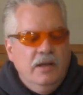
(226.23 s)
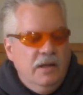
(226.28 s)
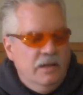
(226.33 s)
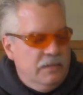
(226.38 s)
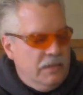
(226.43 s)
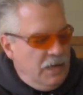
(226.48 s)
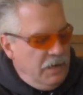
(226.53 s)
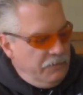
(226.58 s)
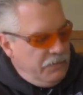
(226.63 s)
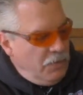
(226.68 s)

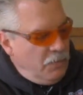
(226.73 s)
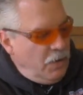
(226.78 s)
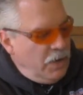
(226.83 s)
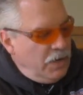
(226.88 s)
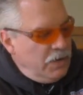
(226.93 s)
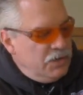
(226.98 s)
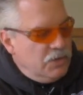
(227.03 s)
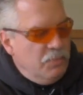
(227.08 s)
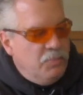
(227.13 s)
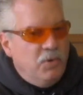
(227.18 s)
And then if you
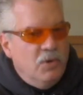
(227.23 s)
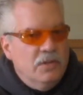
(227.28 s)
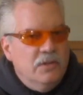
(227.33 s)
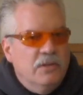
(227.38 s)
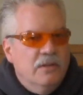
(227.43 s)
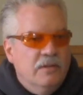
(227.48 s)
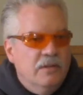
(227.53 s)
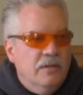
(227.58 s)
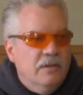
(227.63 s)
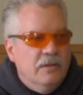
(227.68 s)
wanted to
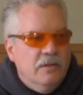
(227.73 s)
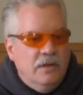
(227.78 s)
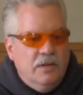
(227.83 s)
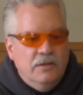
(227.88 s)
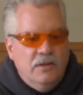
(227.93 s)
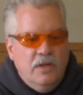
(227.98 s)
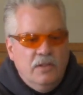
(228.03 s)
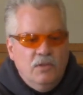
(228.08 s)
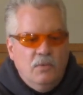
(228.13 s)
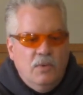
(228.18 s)
put
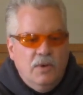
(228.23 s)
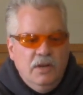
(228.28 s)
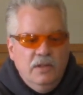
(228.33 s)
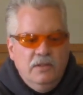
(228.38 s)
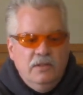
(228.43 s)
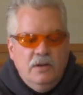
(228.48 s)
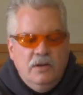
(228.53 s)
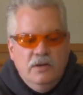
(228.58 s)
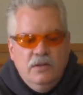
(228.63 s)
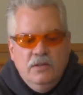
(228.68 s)
another one
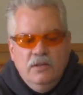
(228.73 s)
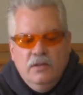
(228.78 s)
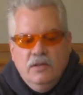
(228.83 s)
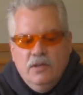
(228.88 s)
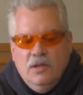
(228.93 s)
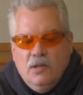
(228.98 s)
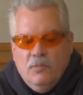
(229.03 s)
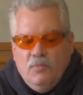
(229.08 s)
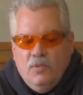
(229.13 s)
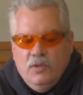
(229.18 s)
in there, you,
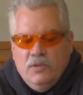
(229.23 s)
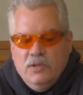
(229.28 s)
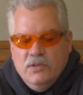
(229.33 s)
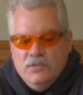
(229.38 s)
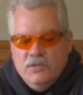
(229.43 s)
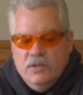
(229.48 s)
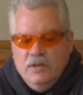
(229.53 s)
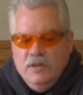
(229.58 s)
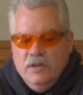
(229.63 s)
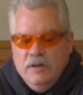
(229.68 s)
you could put
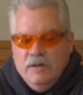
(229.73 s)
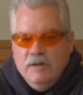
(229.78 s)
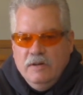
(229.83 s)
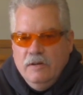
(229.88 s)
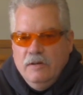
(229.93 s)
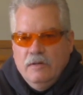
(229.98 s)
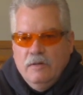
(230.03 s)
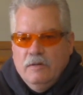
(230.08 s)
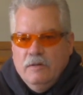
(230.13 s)
this in here